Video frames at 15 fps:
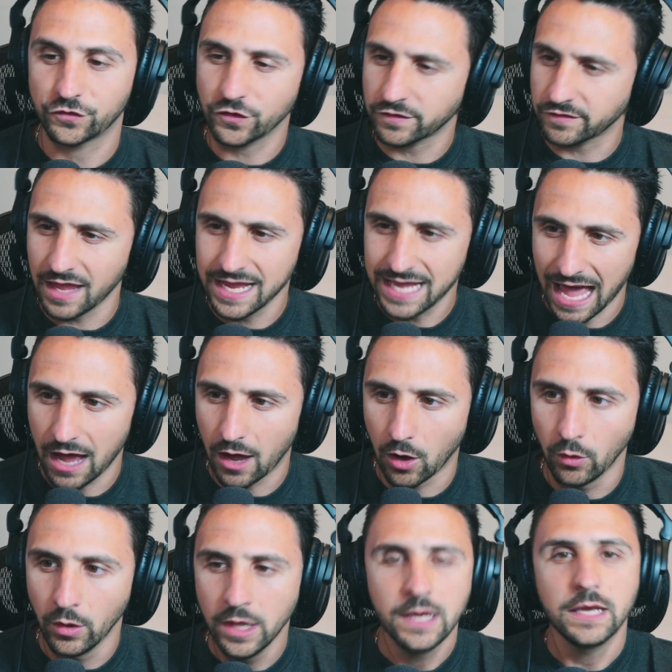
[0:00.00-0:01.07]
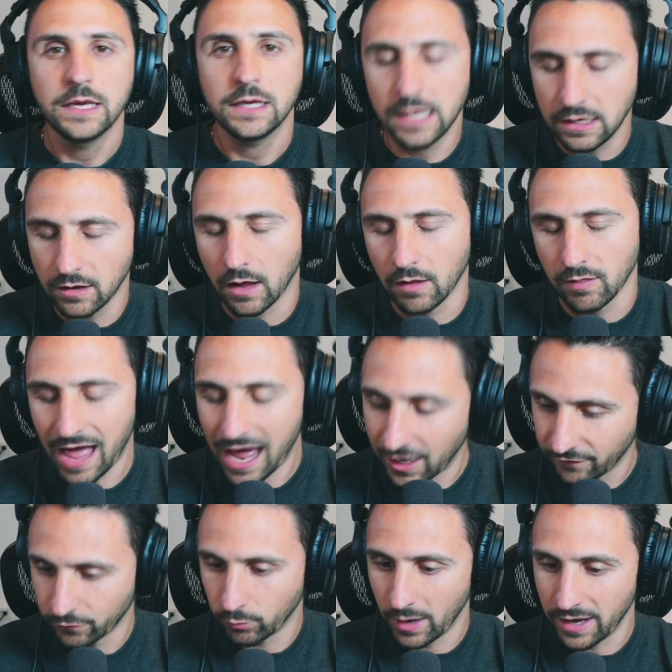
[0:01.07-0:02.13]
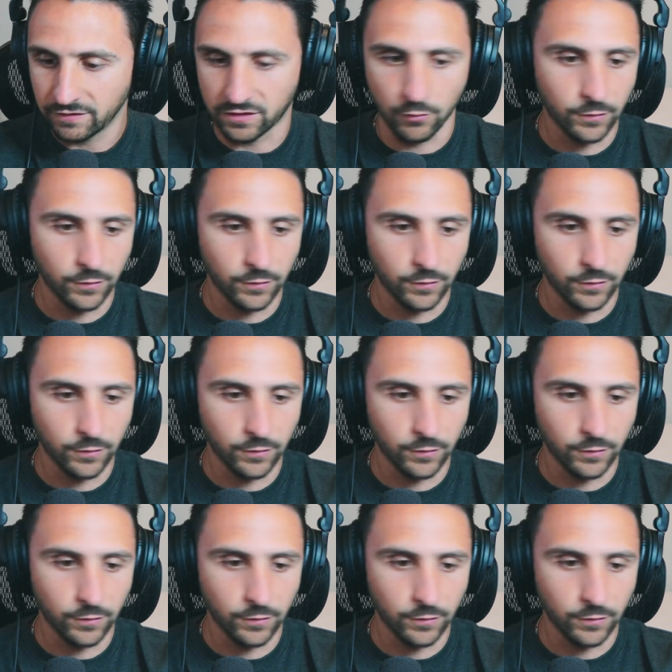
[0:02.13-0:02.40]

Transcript: Just like how, in a lot of ways,